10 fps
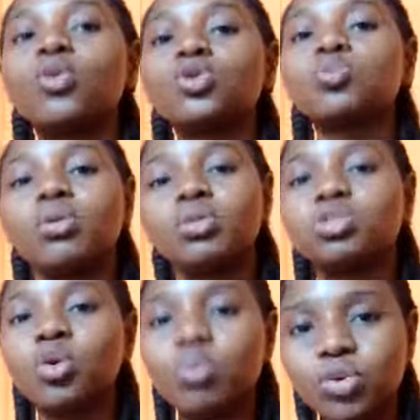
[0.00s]
publish more
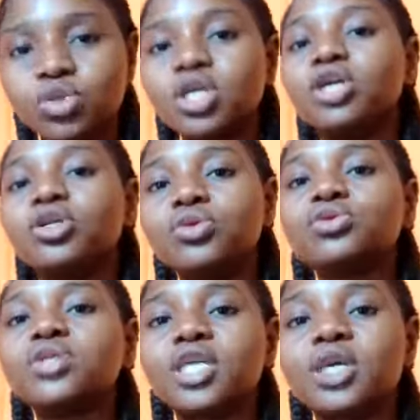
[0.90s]
books, you need
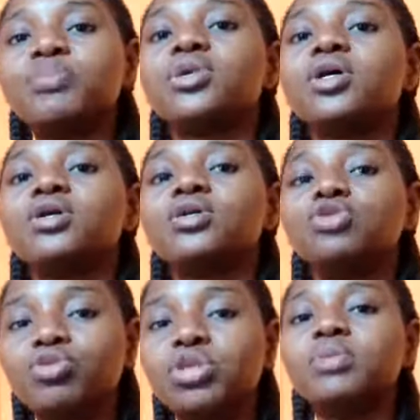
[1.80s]
to keep
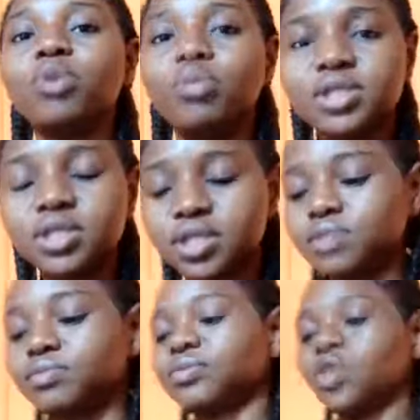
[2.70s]
doing
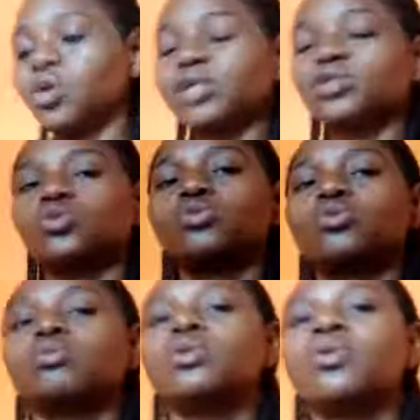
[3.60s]
publicity. Alright, so
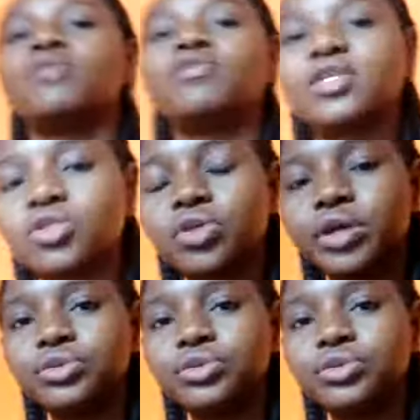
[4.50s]
one of the things you